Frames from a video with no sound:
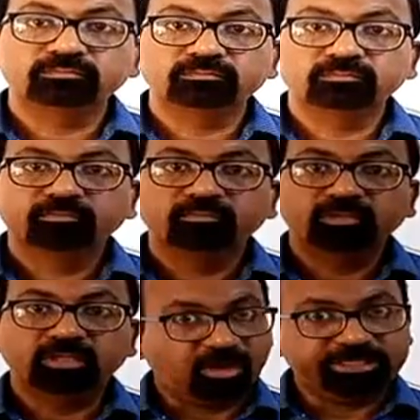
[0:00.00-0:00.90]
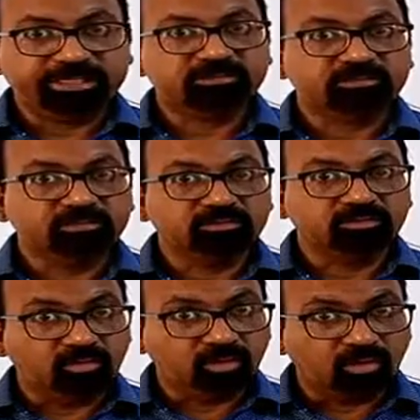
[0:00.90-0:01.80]
Now it has
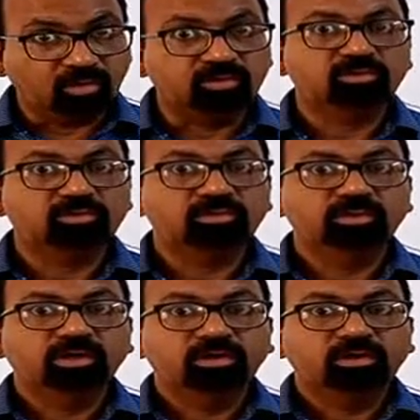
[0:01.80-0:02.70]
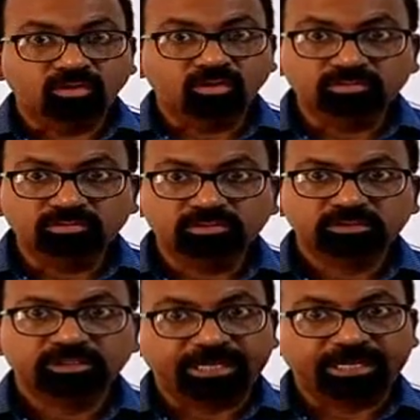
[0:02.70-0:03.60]
grown
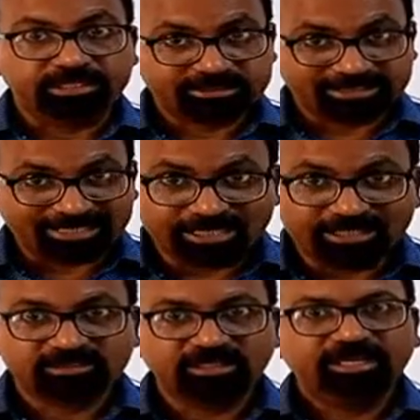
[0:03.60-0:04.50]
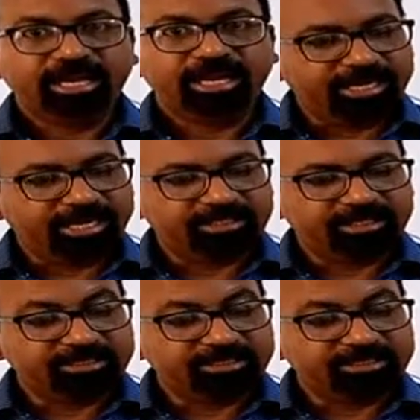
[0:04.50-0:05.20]
in size and it